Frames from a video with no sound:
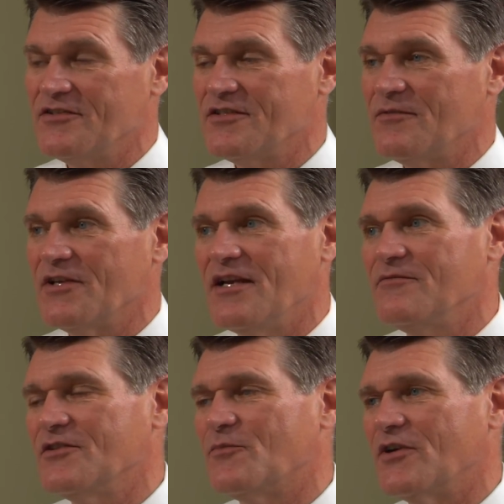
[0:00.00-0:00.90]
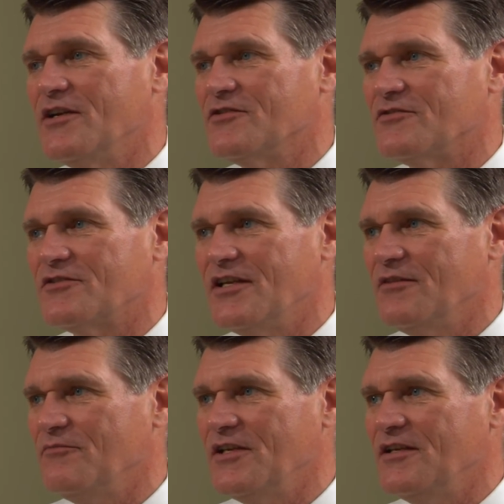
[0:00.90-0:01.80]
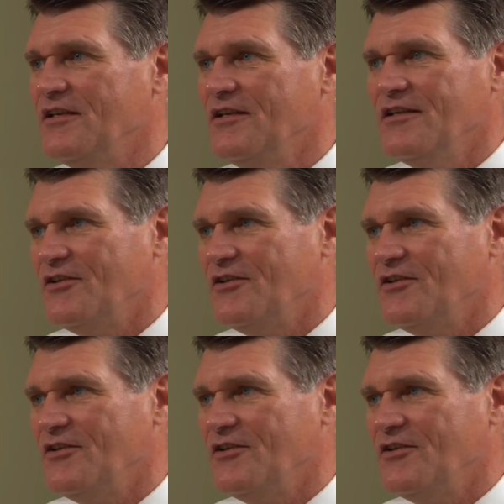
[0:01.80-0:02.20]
and sometimes the appraisal can be,